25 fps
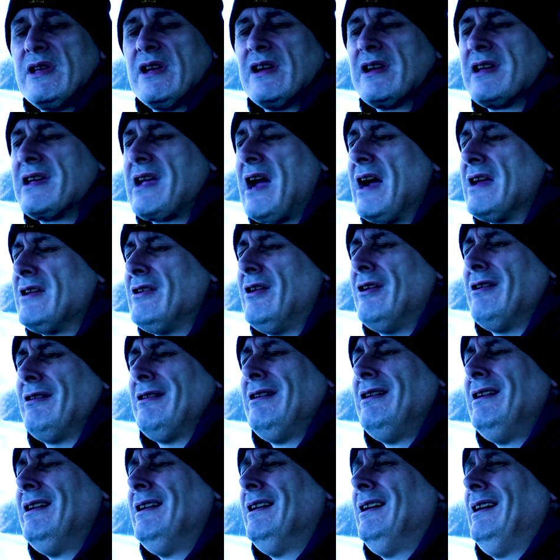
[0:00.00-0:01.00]
You got your
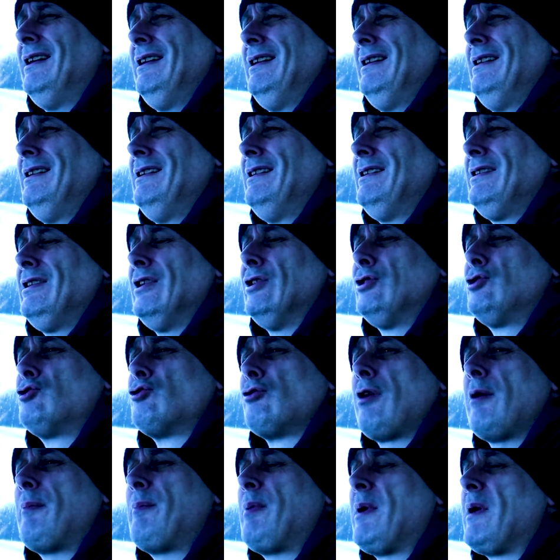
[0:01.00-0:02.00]
you're
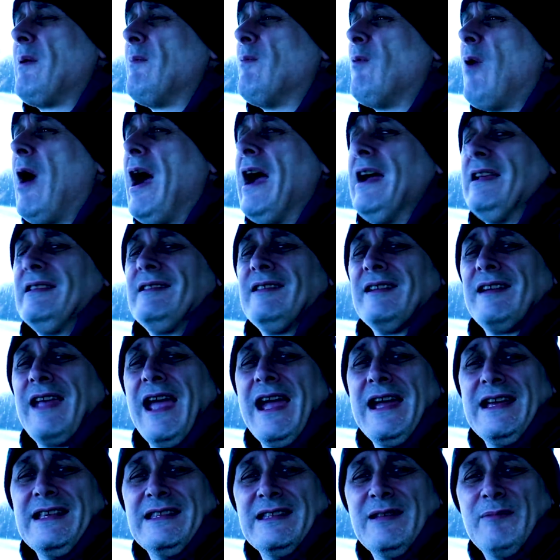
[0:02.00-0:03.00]
dripping wet to
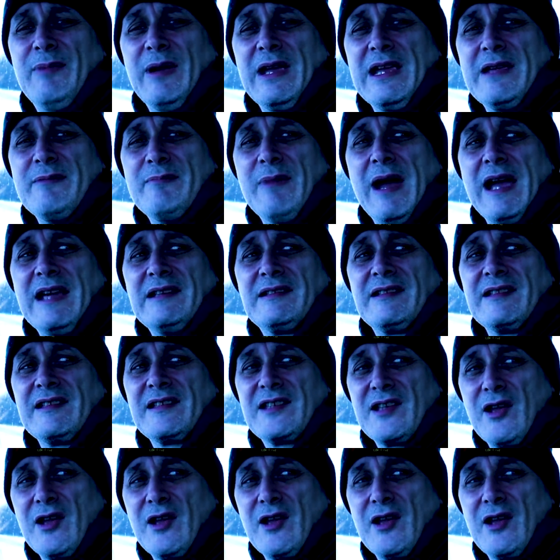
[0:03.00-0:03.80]
get in the Bean Mason.